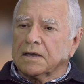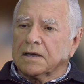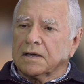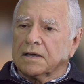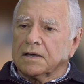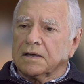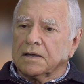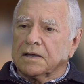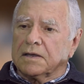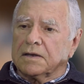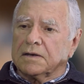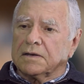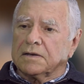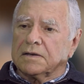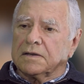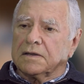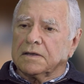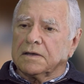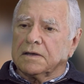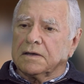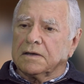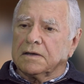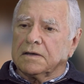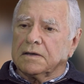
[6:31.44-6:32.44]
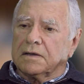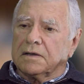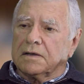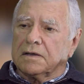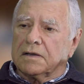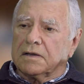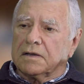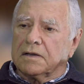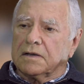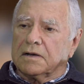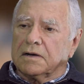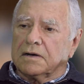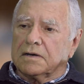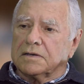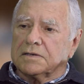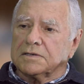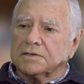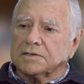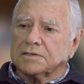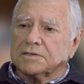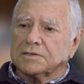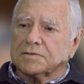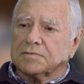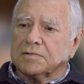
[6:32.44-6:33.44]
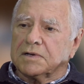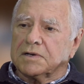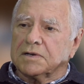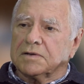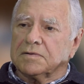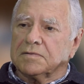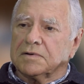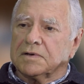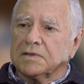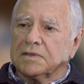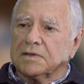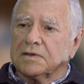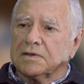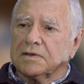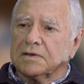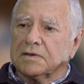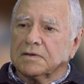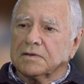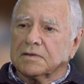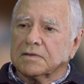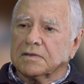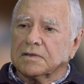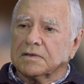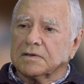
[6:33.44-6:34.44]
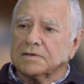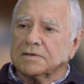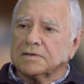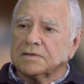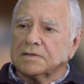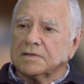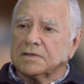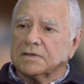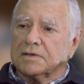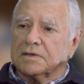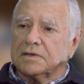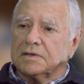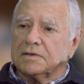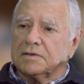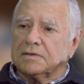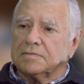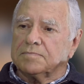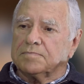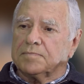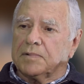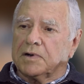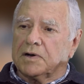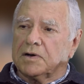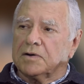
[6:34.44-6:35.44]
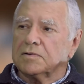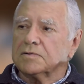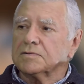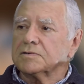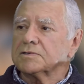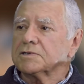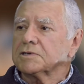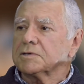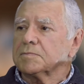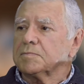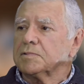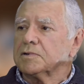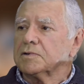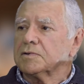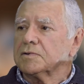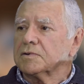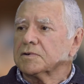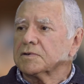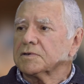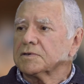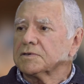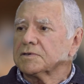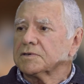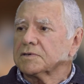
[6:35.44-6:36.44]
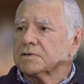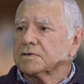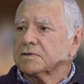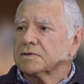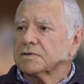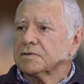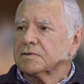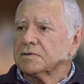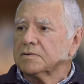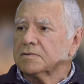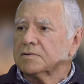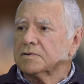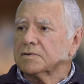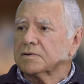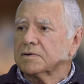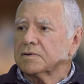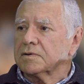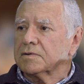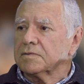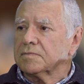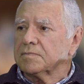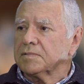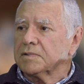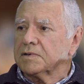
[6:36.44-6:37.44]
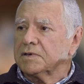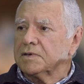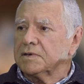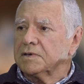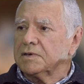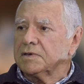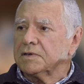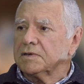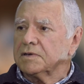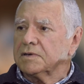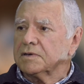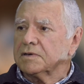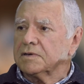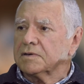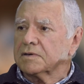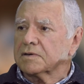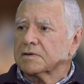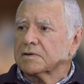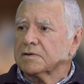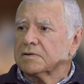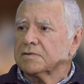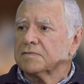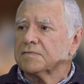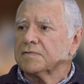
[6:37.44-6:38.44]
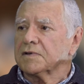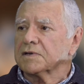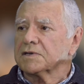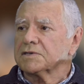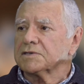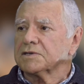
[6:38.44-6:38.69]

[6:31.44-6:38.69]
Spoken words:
And I just wonder whether the pole supports wouldn't be in a conflict